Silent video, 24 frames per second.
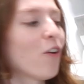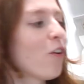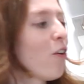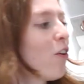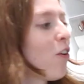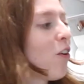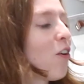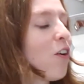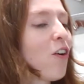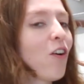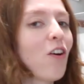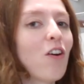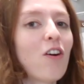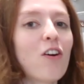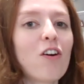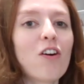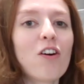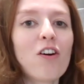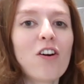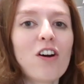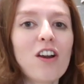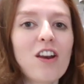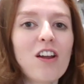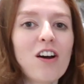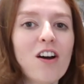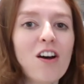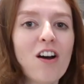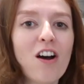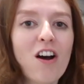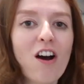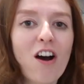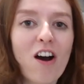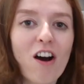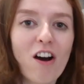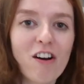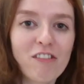all
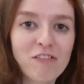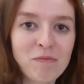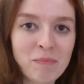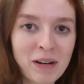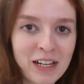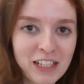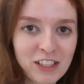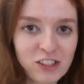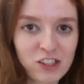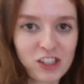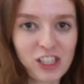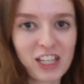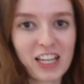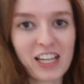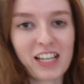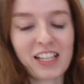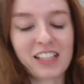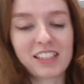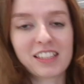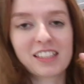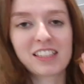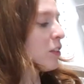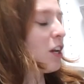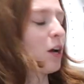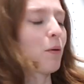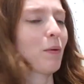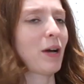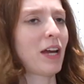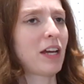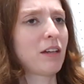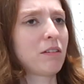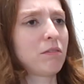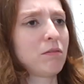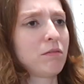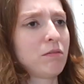of my jeans. No, wait,